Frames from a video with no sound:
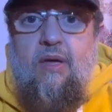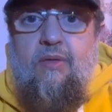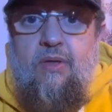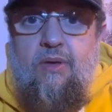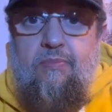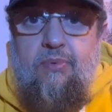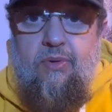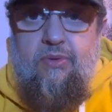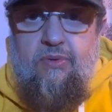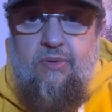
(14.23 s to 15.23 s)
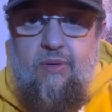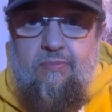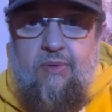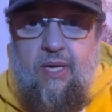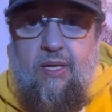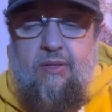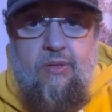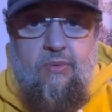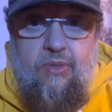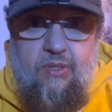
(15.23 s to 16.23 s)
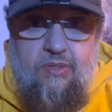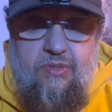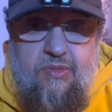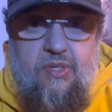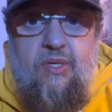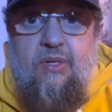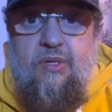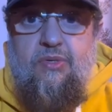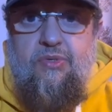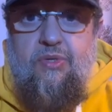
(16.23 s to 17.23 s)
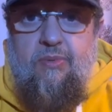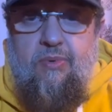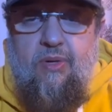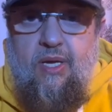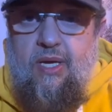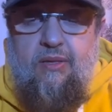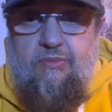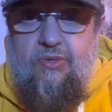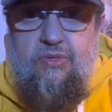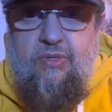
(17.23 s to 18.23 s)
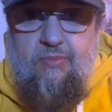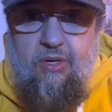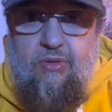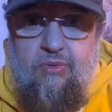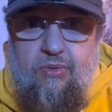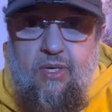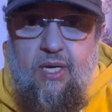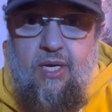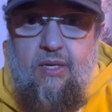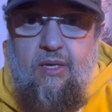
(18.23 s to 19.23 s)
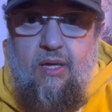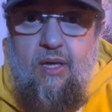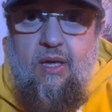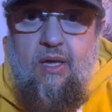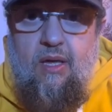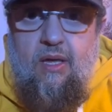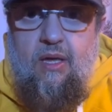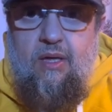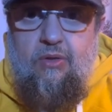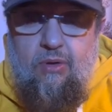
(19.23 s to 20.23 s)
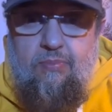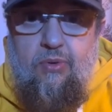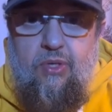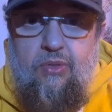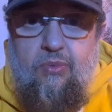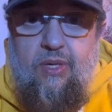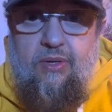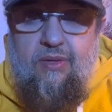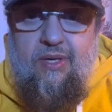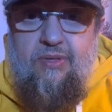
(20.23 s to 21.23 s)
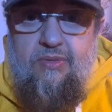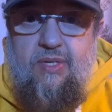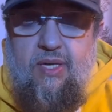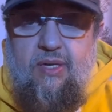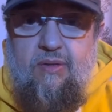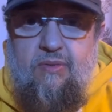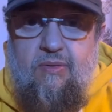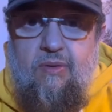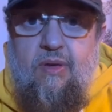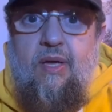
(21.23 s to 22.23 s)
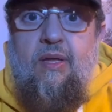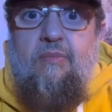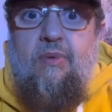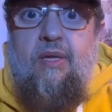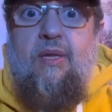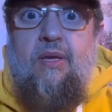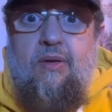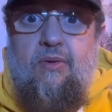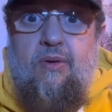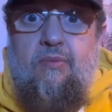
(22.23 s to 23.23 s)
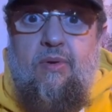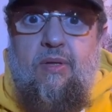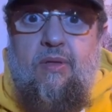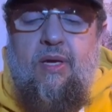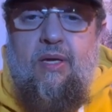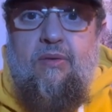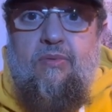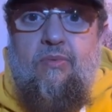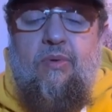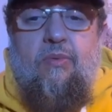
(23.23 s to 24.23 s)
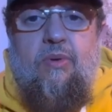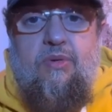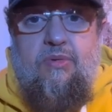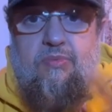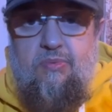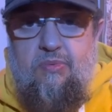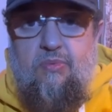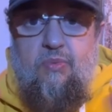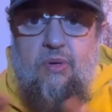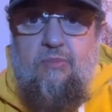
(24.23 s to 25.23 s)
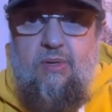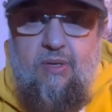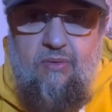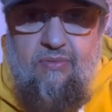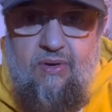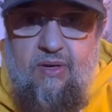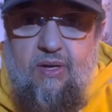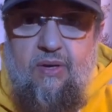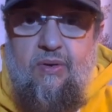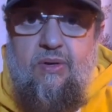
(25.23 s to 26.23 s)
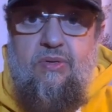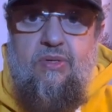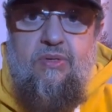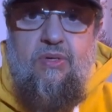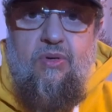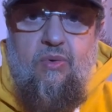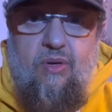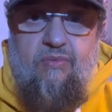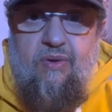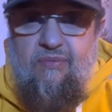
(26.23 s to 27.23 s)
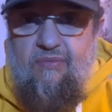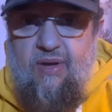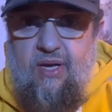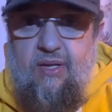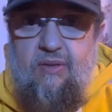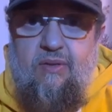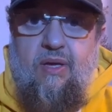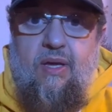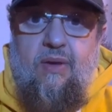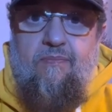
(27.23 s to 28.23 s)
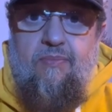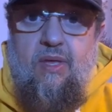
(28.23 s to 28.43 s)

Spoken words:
Their boat tipped and they were in a serious trouble and just about to die, to a point where they said and made an agreement that we will swim in different directions, and whoever find